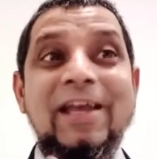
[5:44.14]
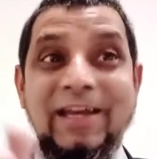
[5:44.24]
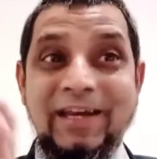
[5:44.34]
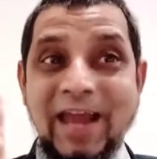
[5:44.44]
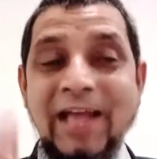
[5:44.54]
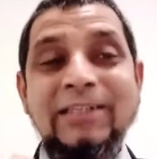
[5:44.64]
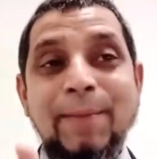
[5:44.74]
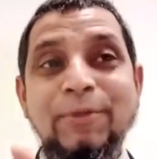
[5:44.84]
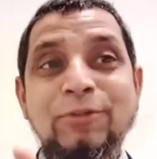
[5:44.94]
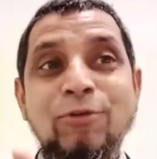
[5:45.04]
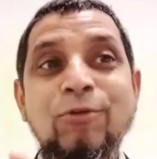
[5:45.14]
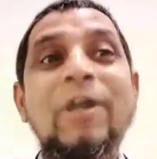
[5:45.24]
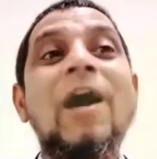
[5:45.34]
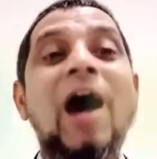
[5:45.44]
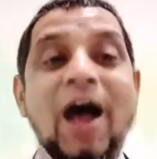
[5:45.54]
In next episode,
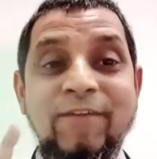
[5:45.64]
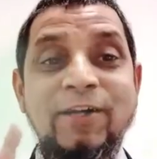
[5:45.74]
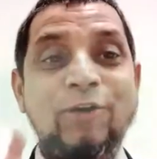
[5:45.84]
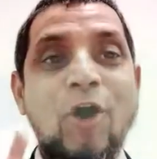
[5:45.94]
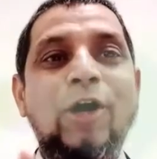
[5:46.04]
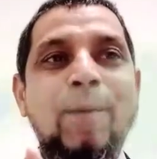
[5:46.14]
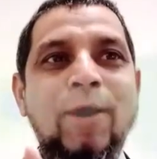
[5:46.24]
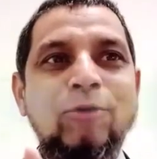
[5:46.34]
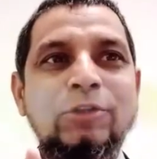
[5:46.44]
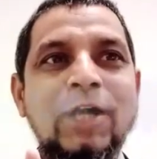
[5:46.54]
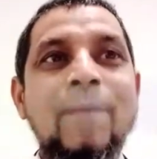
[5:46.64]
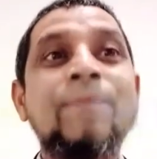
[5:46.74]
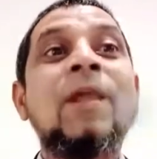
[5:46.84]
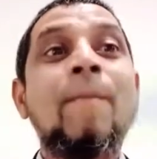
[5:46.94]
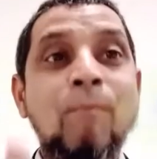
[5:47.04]
I will talk about the
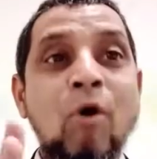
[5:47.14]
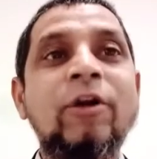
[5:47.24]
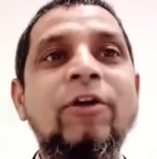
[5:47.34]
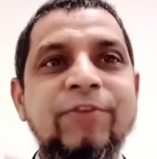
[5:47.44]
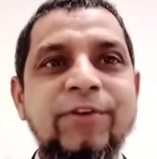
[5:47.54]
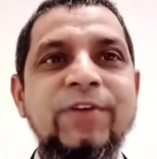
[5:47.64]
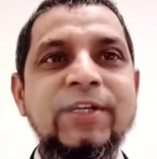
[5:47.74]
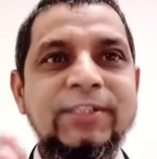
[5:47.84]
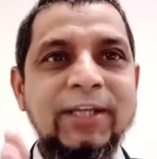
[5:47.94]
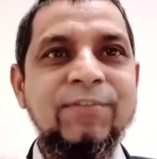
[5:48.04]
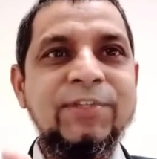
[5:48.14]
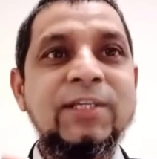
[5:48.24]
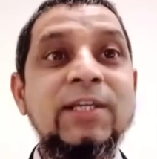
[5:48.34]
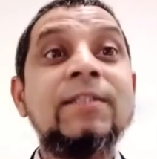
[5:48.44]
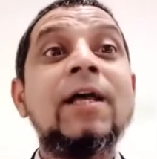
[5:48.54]
mode of reference
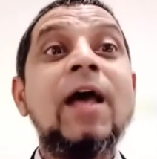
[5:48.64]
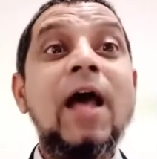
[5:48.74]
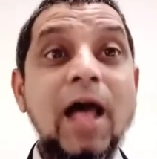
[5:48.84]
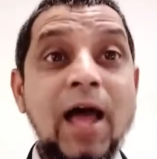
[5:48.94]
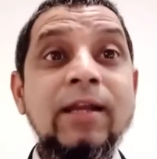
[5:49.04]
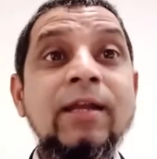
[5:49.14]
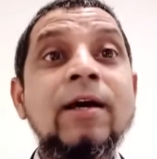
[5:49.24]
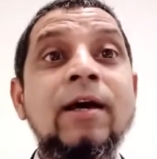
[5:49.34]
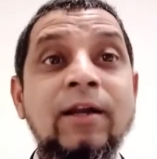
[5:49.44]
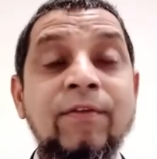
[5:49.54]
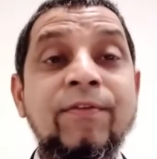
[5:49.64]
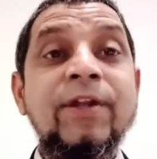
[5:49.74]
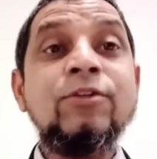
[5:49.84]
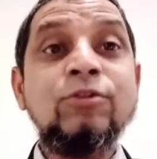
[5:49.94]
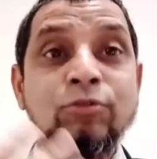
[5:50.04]
services and
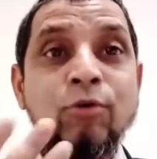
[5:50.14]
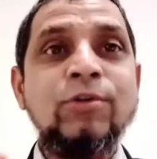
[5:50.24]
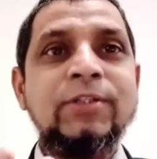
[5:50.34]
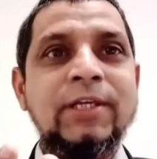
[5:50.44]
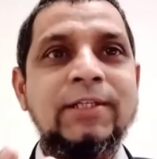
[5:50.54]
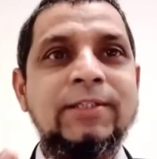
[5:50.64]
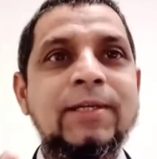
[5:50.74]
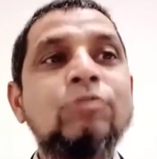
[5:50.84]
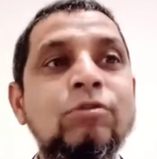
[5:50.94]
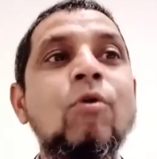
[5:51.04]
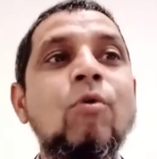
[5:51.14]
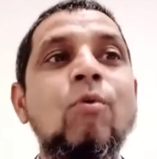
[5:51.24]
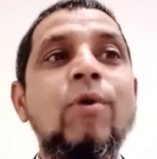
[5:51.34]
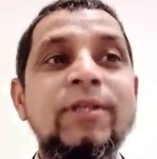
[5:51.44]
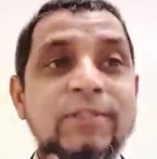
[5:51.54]
reference sources. So
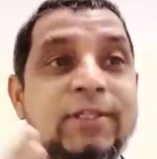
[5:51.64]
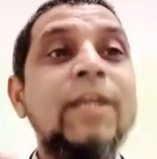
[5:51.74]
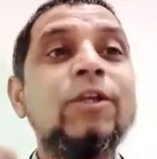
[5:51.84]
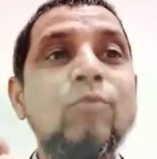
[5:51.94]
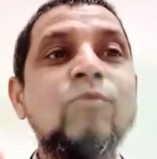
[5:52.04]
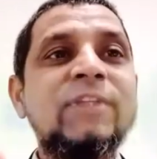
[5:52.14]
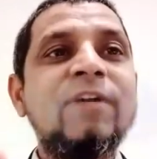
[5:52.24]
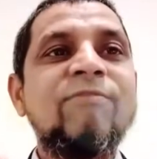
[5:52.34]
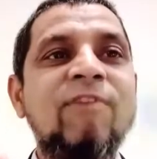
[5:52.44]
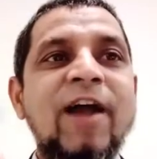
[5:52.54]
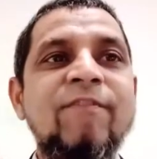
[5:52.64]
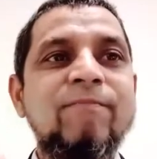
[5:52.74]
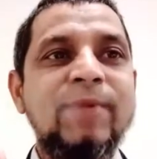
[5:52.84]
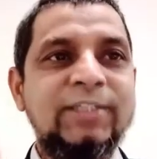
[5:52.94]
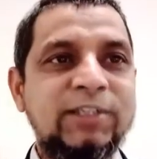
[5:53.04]
stay tuned with the 5
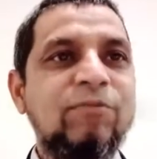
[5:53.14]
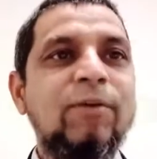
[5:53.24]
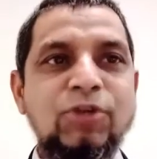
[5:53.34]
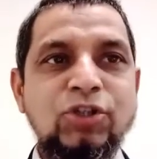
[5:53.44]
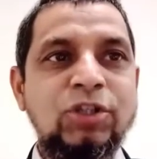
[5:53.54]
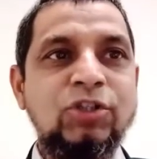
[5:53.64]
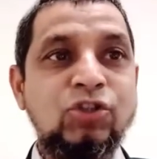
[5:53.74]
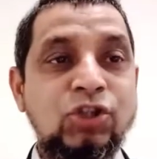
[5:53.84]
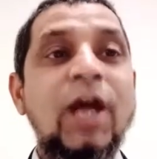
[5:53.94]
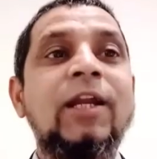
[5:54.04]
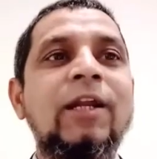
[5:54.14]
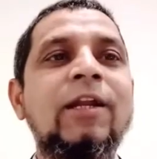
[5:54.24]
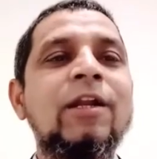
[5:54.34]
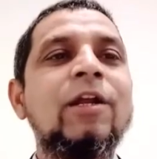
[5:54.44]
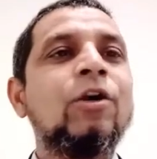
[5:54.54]
minutes information channel.
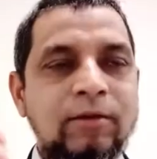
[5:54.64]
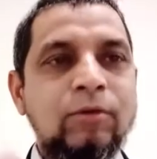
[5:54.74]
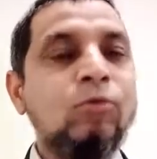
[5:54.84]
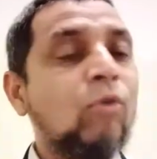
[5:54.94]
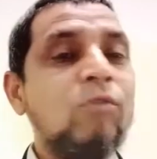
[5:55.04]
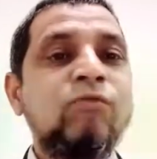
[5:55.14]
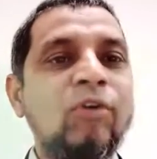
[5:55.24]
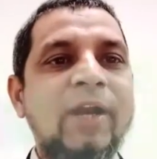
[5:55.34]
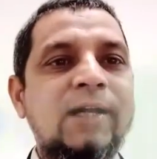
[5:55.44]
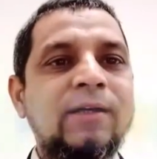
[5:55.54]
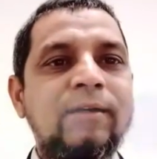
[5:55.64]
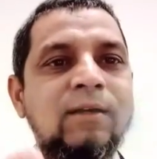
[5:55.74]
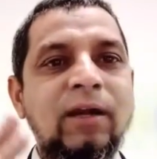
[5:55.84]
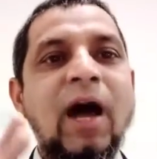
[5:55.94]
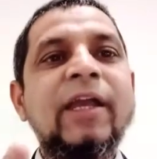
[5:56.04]
Don't forget
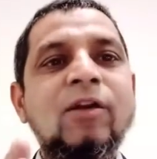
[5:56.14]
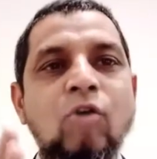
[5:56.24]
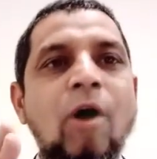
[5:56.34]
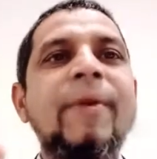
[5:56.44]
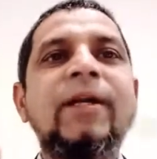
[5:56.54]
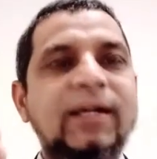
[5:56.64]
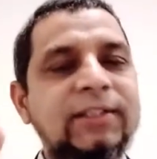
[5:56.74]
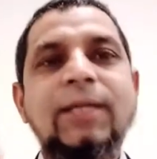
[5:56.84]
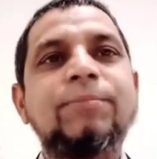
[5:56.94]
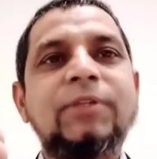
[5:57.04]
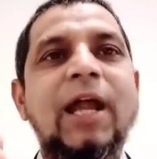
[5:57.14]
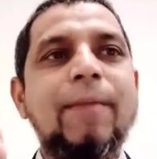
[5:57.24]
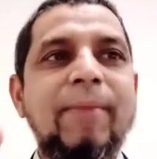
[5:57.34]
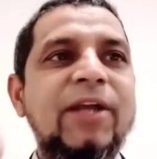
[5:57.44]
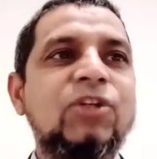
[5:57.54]
like, comment and
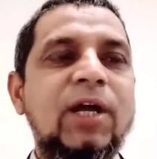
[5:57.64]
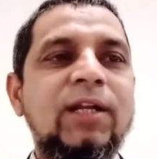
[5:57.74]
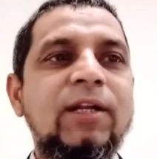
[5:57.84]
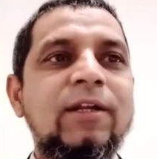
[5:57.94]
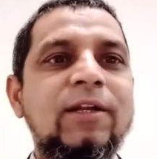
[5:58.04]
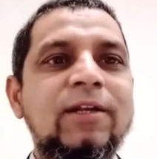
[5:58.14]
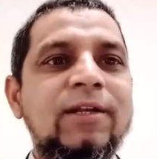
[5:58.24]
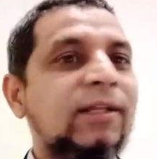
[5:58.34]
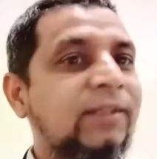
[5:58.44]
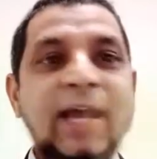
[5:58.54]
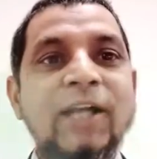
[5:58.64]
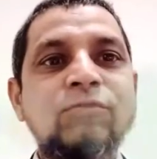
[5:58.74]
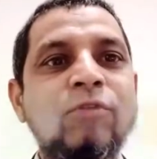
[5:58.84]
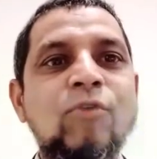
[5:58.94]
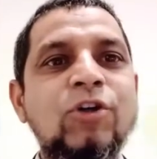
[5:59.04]
subscribe my channel.
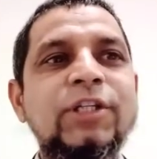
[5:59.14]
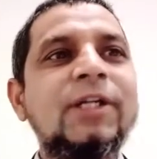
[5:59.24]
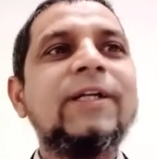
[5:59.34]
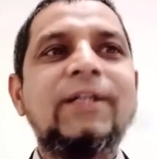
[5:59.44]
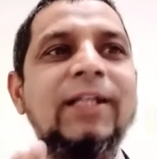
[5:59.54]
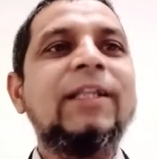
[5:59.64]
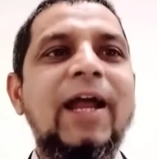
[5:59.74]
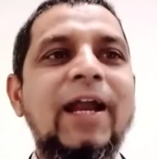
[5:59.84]
Thanks for watching till the